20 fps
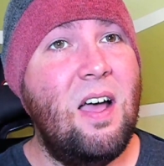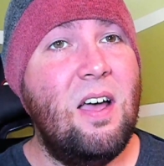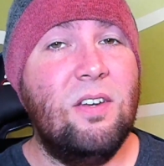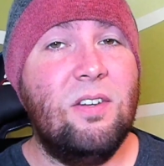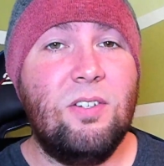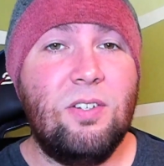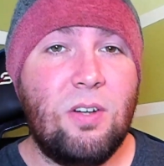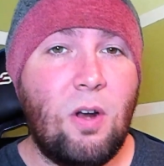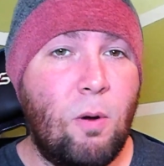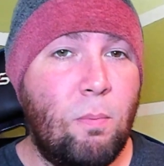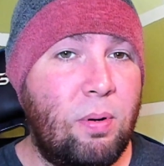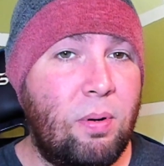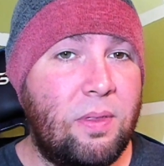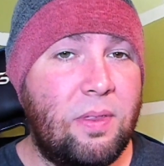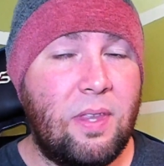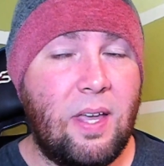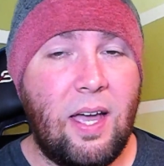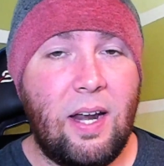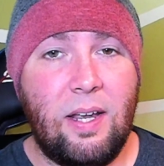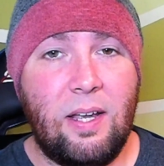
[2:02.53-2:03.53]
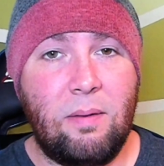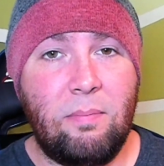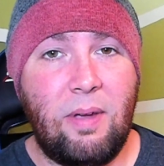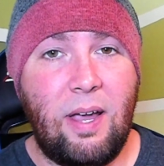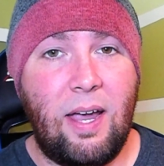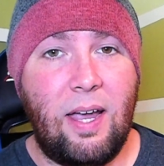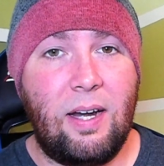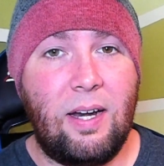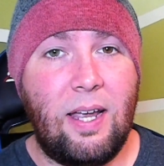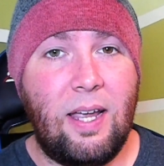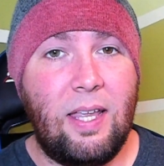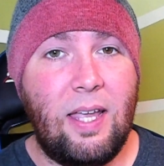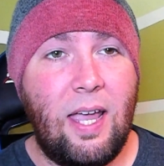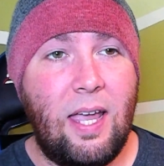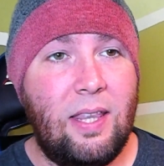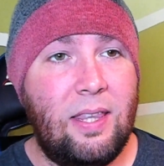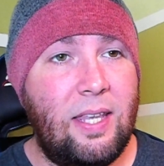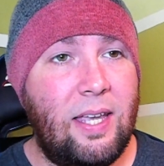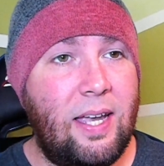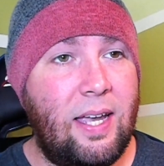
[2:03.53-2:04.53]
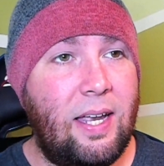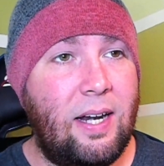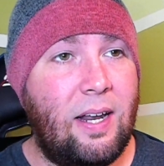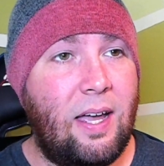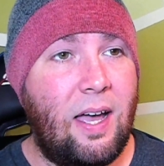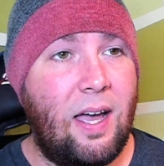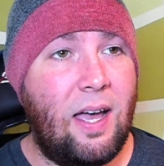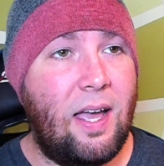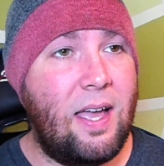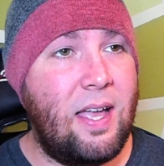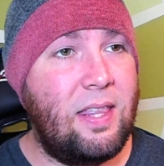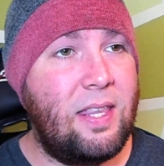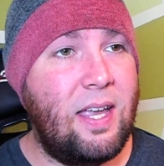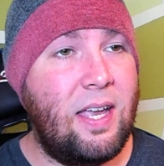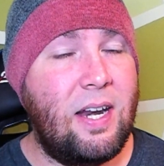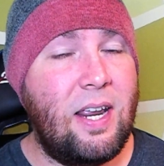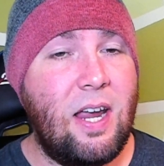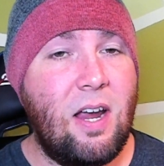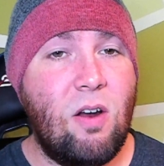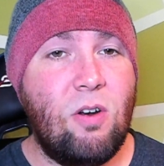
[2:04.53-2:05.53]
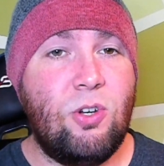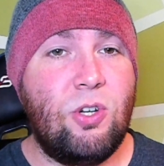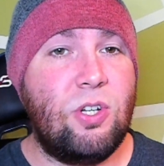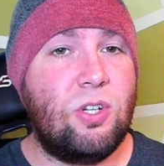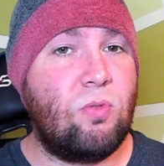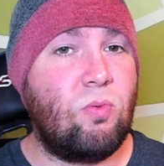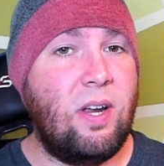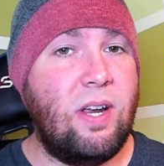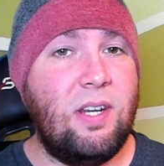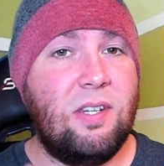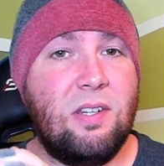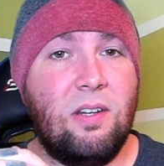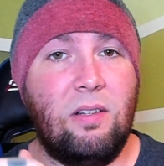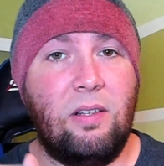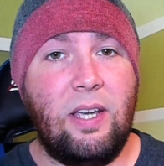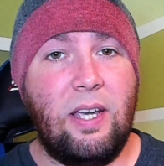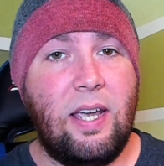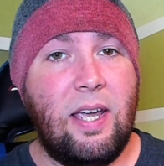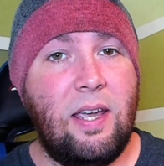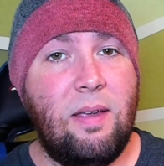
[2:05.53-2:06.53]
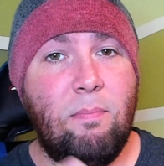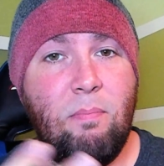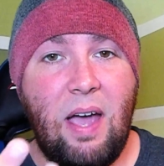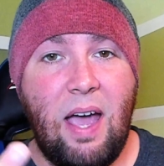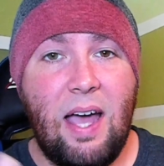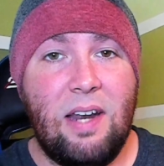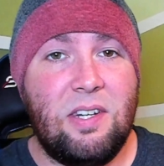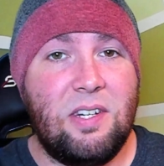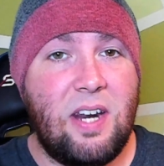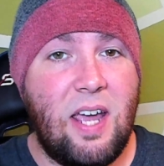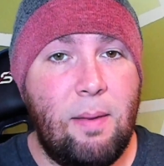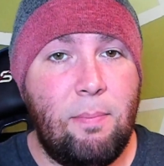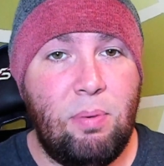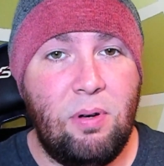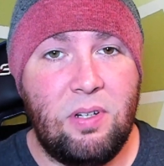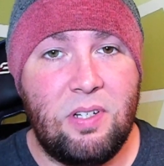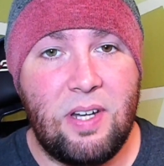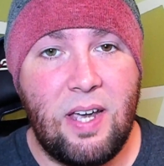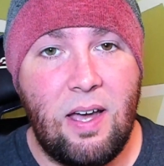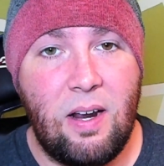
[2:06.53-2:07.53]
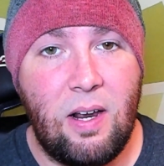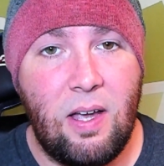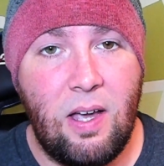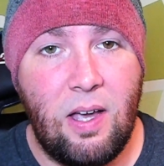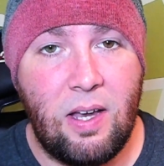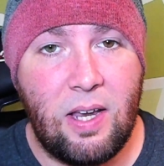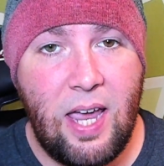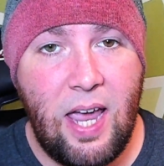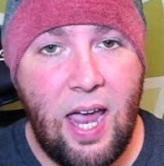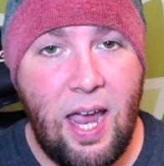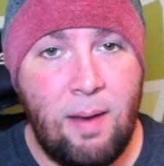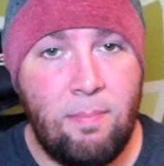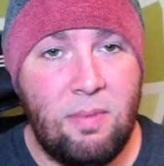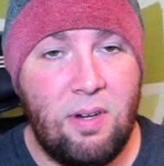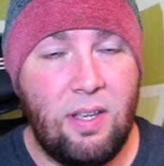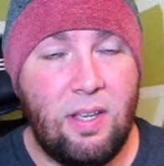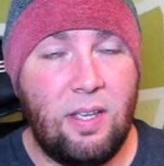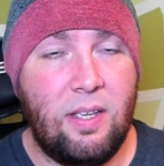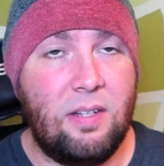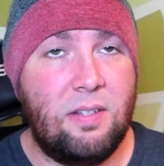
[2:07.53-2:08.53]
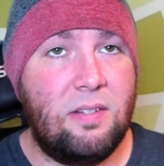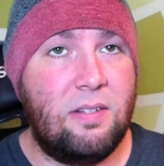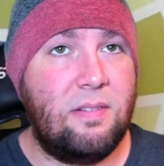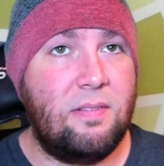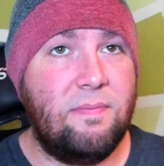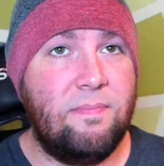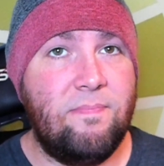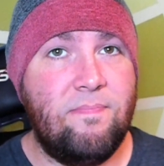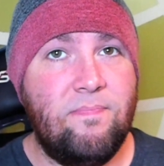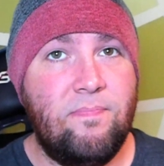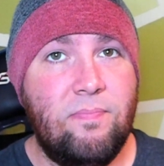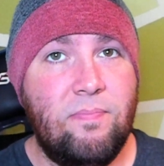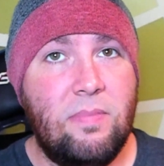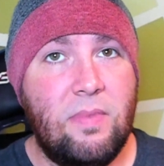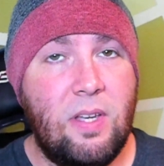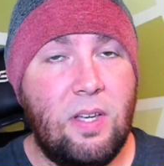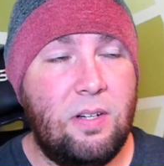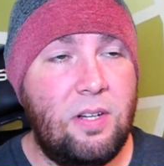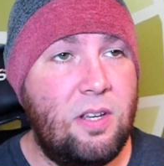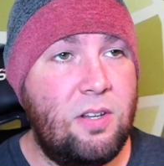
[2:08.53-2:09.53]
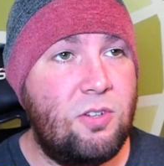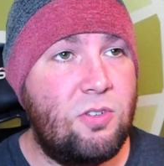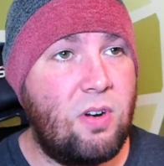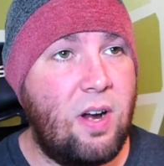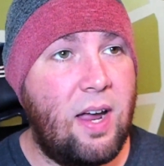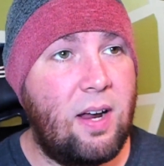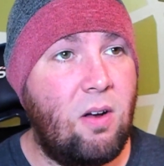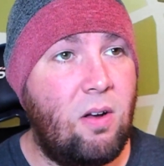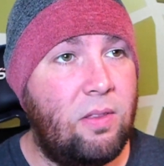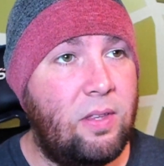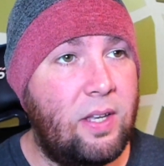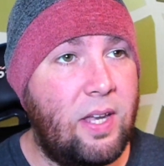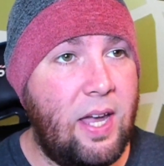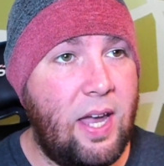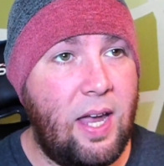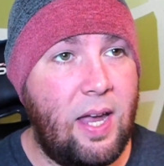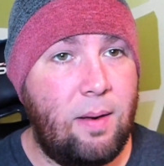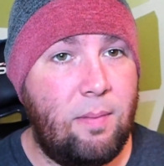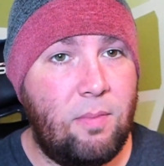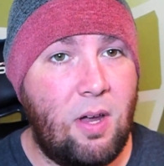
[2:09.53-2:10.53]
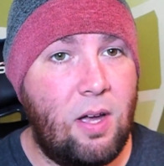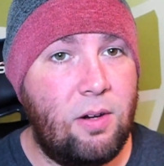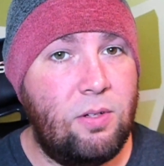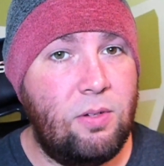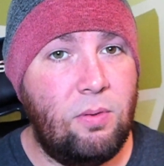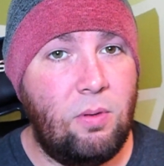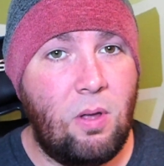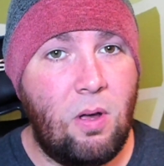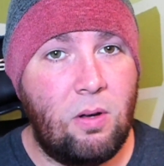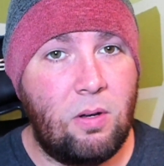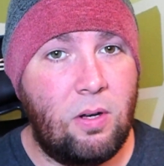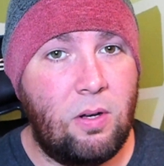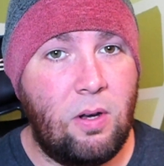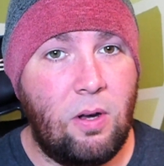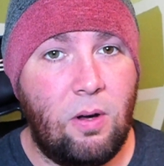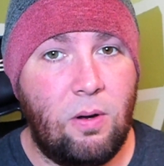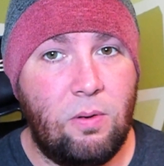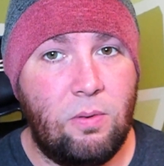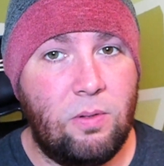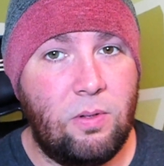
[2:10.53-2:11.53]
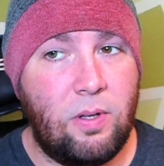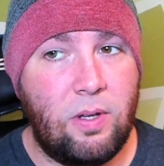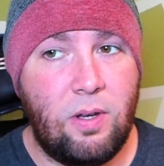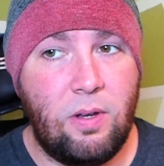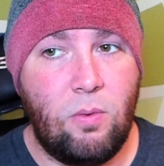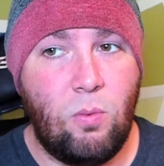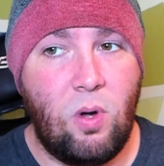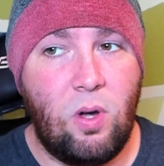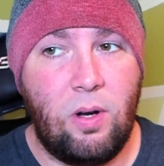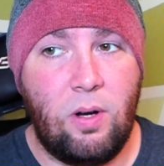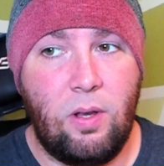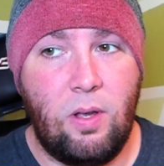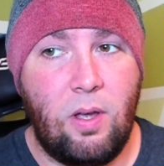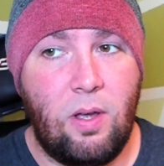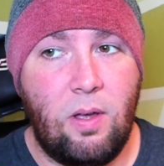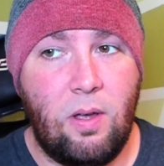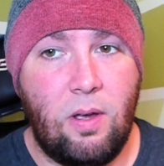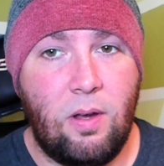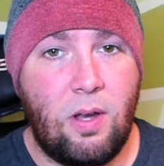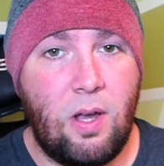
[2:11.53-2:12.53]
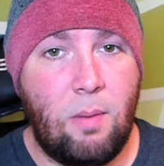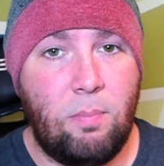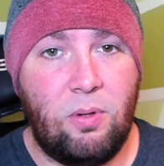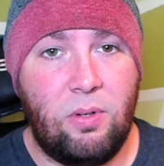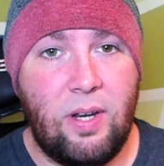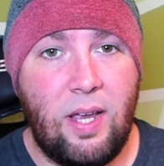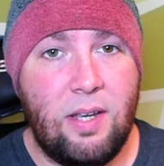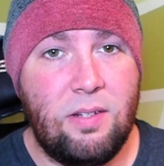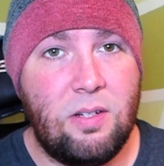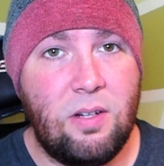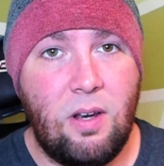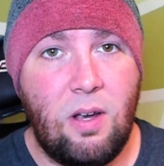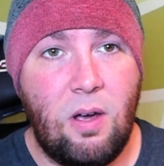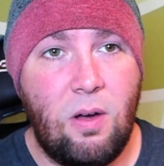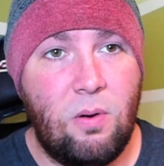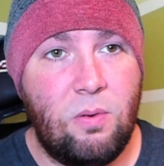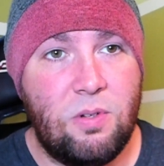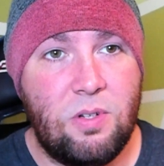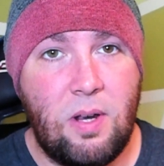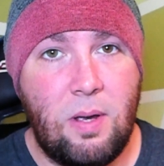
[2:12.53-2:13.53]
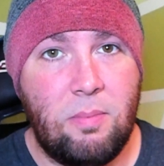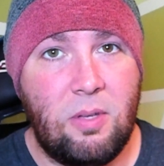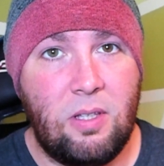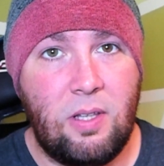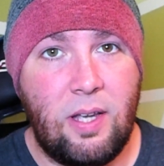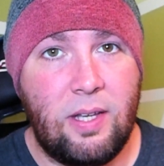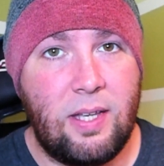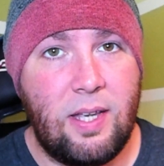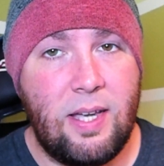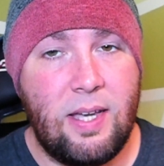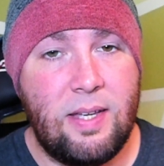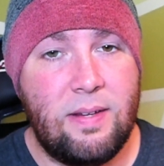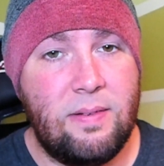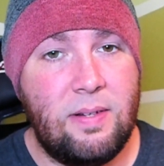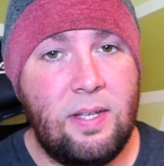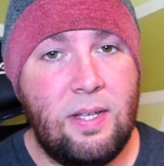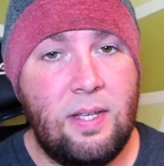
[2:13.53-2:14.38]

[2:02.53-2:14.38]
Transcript: So pathetic, man. And, and then uh, and then here just recently, Pat Stay puts out a, a game diss, a diss track on the game not too long ago. Like, what, a, a couple days ago? Something like that.